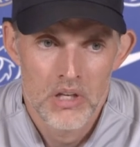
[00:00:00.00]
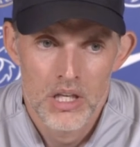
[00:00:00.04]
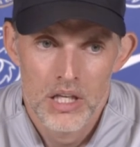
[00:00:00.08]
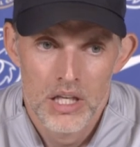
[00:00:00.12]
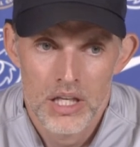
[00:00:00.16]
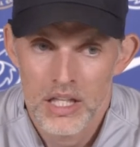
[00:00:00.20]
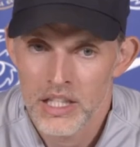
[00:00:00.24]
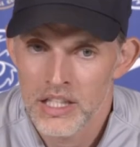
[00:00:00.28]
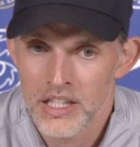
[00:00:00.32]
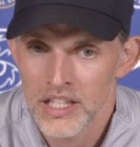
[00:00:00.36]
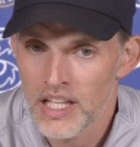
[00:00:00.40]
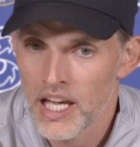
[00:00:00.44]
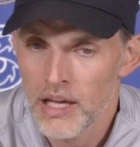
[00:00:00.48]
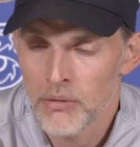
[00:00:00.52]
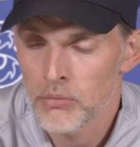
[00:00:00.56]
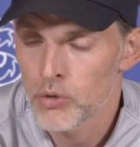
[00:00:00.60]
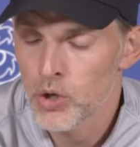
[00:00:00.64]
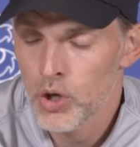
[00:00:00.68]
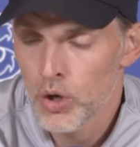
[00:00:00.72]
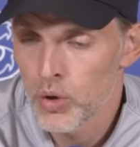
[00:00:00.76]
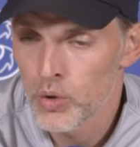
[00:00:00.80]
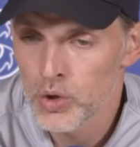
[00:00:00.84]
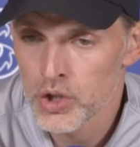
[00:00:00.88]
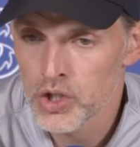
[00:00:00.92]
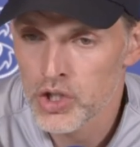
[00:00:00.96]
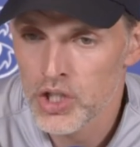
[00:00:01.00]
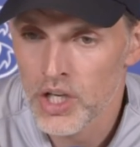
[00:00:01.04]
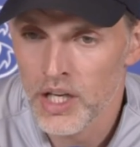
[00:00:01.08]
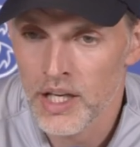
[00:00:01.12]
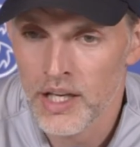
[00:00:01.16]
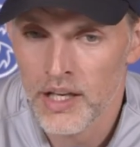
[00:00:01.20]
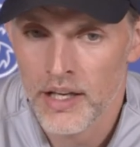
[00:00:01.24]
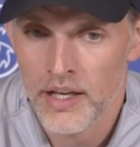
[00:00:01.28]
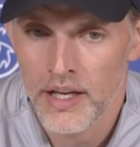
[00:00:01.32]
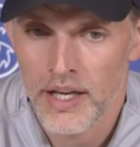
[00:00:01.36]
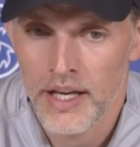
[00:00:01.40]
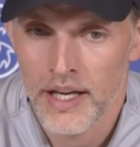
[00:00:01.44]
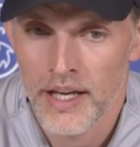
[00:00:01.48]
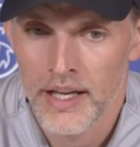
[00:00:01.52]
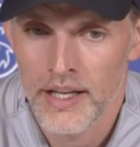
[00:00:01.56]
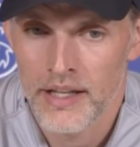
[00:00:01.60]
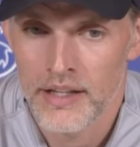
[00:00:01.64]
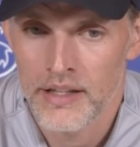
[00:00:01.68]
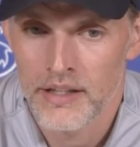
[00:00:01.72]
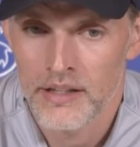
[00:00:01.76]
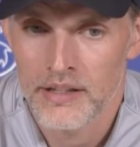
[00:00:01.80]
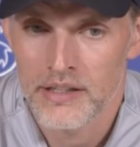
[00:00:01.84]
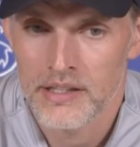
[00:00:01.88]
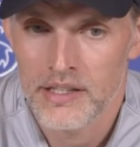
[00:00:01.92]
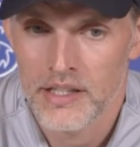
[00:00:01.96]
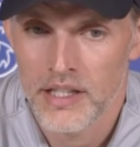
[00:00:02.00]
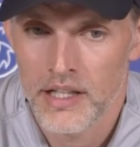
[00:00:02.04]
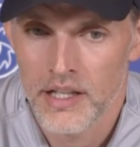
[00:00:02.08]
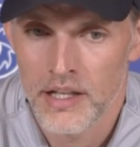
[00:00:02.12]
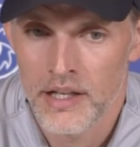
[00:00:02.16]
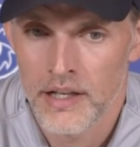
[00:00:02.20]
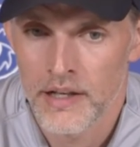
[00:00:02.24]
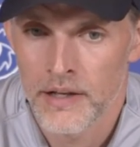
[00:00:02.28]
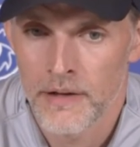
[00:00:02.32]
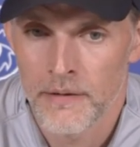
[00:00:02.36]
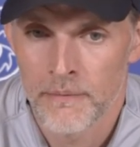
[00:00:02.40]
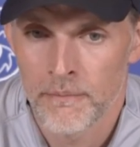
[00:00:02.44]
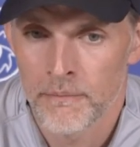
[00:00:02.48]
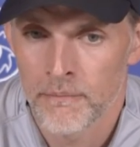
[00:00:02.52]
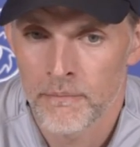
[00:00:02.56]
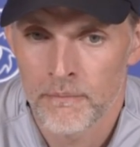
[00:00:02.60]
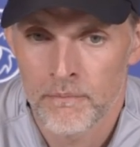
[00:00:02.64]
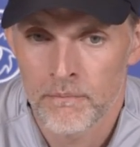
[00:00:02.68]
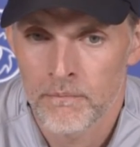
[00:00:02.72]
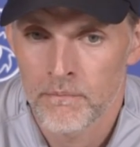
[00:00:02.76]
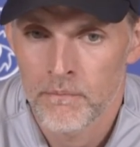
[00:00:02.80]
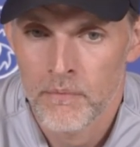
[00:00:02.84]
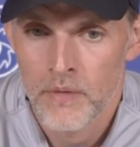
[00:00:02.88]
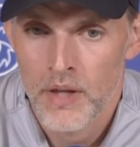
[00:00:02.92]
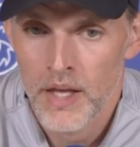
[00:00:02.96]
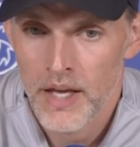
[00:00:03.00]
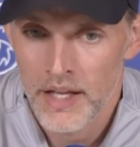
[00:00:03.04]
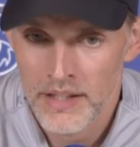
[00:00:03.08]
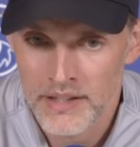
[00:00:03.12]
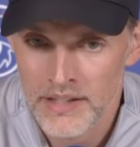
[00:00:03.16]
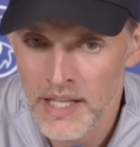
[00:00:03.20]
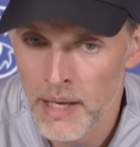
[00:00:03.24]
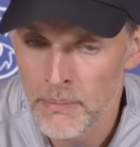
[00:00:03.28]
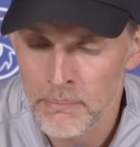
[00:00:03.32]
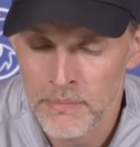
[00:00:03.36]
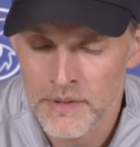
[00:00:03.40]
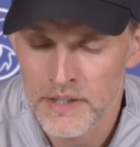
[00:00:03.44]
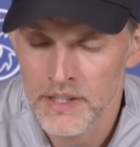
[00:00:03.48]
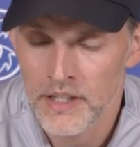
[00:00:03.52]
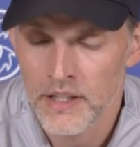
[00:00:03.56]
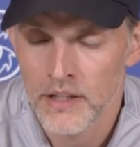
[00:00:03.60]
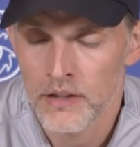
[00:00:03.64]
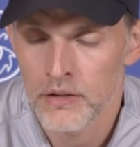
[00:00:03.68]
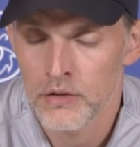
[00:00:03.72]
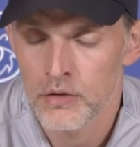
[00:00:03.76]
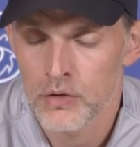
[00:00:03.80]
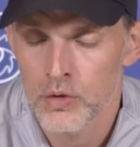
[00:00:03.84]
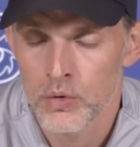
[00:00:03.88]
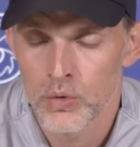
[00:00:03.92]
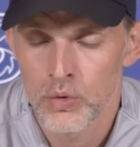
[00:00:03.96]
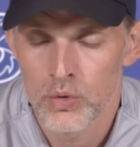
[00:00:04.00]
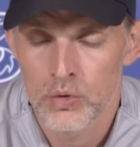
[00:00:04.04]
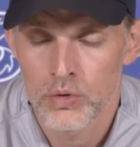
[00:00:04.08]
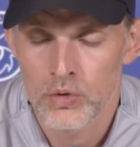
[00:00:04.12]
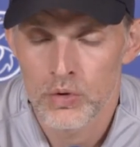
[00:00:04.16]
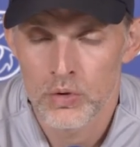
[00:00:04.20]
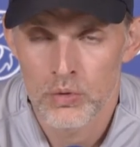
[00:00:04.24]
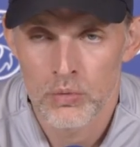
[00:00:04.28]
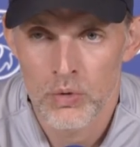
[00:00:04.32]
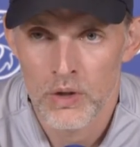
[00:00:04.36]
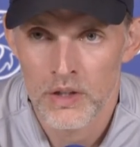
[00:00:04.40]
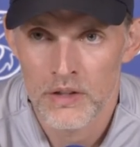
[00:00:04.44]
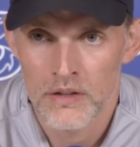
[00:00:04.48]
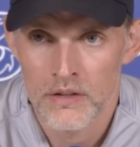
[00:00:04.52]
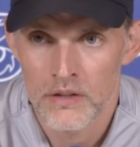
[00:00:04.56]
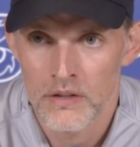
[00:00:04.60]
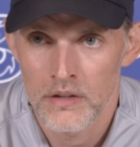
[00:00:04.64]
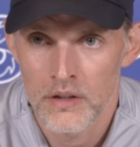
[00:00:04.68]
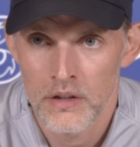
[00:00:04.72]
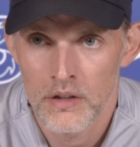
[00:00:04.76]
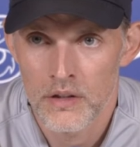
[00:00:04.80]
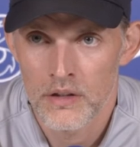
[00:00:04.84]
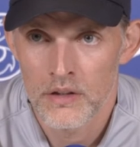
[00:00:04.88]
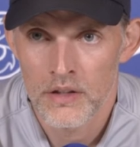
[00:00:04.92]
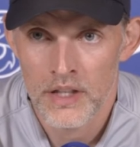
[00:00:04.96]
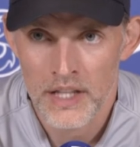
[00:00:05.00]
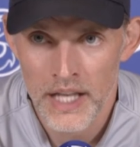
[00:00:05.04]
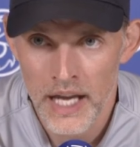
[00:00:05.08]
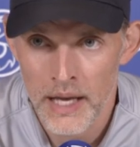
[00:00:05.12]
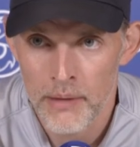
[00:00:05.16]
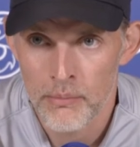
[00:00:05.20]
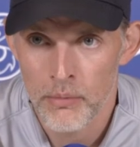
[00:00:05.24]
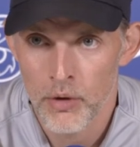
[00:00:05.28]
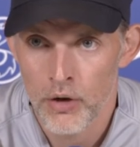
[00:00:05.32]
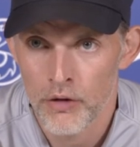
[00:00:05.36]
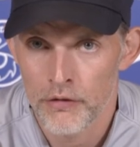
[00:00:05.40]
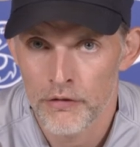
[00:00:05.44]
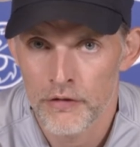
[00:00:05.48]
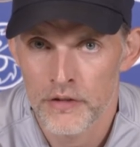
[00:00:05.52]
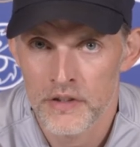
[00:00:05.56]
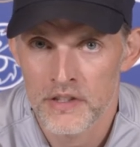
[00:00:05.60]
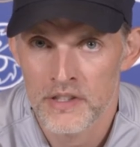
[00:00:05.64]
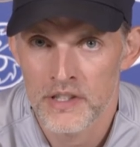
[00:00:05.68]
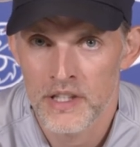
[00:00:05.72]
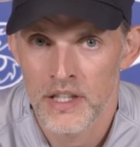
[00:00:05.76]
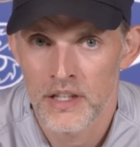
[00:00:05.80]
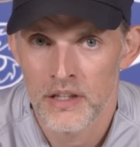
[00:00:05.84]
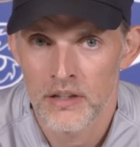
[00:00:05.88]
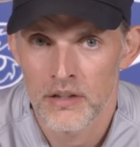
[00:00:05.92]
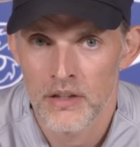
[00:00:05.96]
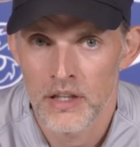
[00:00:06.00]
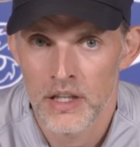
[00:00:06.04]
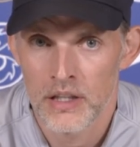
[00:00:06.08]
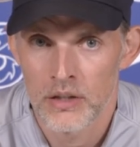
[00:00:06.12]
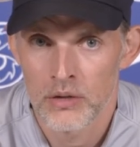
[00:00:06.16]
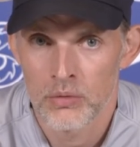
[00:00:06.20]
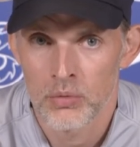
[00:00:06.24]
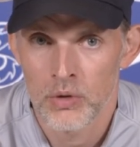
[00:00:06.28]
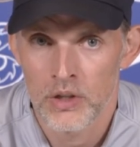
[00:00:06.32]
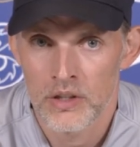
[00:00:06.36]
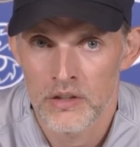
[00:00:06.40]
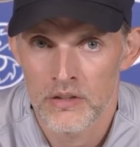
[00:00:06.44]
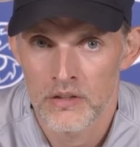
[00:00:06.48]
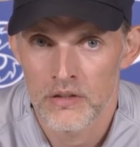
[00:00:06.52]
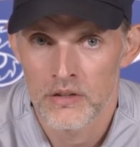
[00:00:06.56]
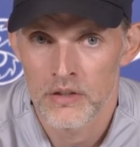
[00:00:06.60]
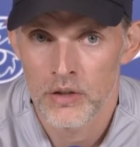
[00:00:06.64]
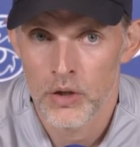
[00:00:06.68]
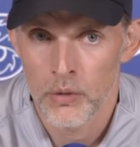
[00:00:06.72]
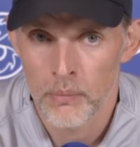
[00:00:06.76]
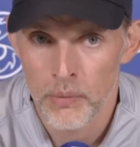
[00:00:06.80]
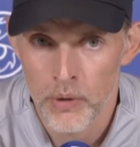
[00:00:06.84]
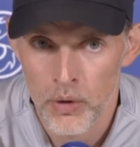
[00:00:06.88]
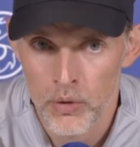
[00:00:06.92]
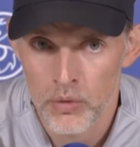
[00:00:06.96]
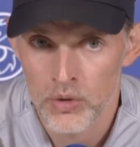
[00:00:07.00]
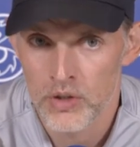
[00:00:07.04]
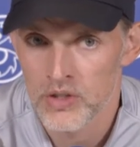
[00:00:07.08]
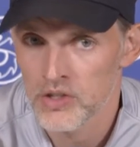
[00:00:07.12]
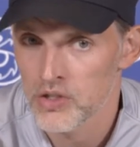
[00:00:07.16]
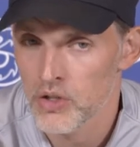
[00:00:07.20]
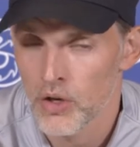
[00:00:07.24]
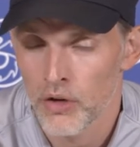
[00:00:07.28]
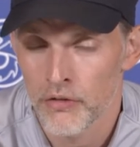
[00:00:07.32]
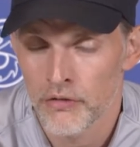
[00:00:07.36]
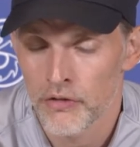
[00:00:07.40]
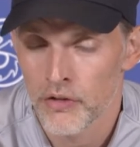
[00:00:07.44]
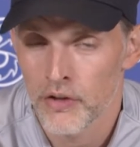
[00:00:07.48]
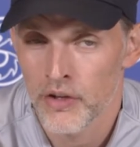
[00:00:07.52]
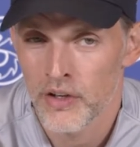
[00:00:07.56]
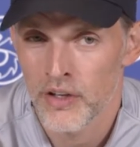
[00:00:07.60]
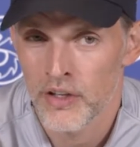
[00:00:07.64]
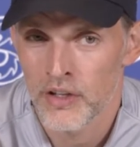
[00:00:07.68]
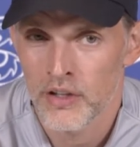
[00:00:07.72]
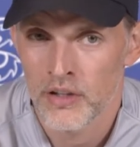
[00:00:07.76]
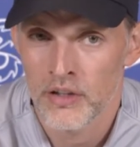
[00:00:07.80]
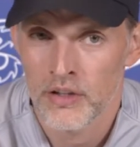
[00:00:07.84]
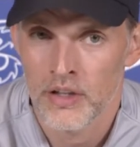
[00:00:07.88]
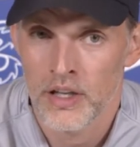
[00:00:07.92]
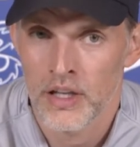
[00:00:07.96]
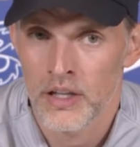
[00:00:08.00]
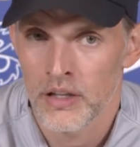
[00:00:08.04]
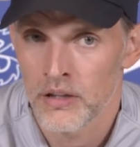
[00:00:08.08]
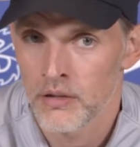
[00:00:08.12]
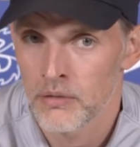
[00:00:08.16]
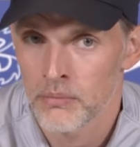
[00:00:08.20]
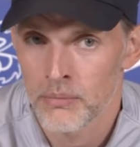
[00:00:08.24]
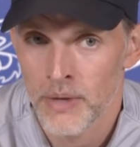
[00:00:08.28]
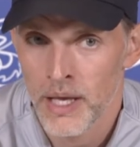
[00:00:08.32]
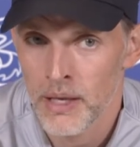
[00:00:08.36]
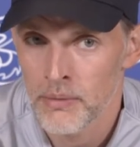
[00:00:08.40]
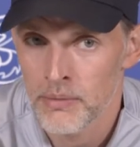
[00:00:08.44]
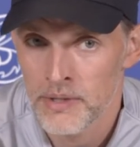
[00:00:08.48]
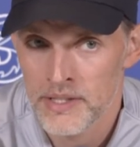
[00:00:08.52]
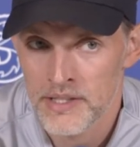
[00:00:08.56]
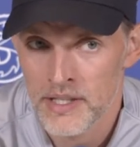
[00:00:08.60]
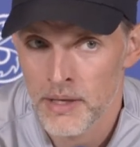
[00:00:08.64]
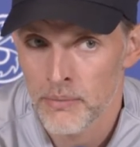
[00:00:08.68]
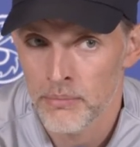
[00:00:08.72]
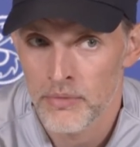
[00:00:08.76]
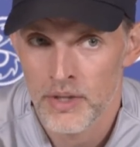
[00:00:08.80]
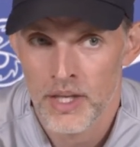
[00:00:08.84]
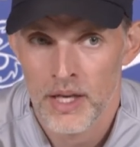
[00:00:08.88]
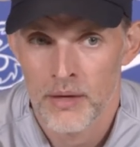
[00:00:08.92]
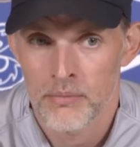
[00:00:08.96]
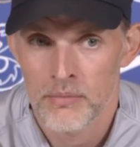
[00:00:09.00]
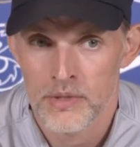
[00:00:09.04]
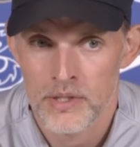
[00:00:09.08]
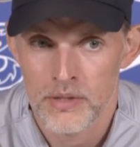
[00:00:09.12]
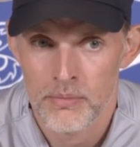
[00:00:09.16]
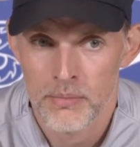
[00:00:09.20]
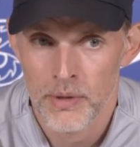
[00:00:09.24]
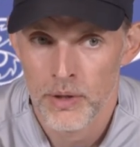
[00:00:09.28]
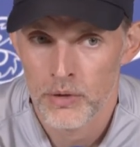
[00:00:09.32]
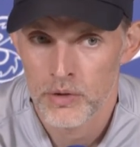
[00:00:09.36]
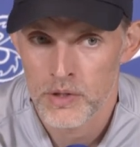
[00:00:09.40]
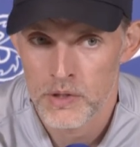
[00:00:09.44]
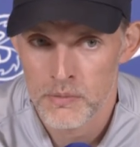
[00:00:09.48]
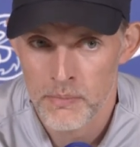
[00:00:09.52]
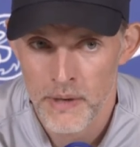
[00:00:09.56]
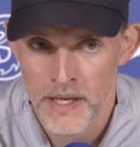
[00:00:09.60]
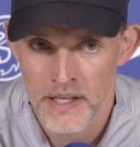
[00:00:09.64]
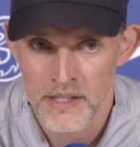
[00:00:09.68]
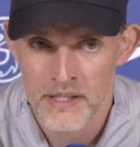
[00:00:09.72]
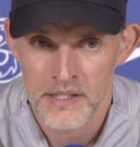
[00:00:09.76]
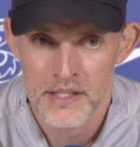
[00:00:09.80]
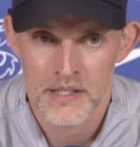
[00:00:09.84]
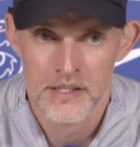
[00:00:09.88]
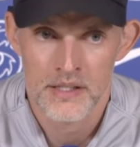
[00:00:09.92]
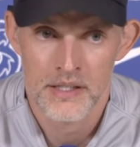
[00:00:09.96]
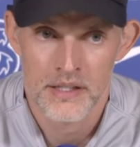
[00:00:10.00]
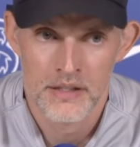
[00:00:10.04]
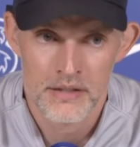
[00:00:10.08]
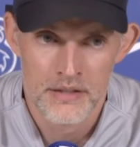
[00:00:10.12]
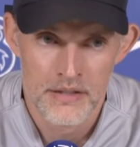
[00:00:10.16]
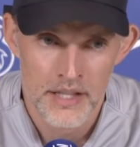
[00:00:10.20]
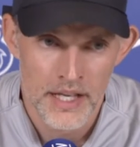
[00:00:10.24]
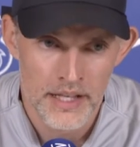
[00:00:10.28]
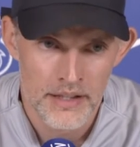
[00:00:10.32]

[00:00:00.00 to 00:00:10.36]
in-game coaching and adapting to what the game offers and what the opponents offer and maybe sometimes about spaces and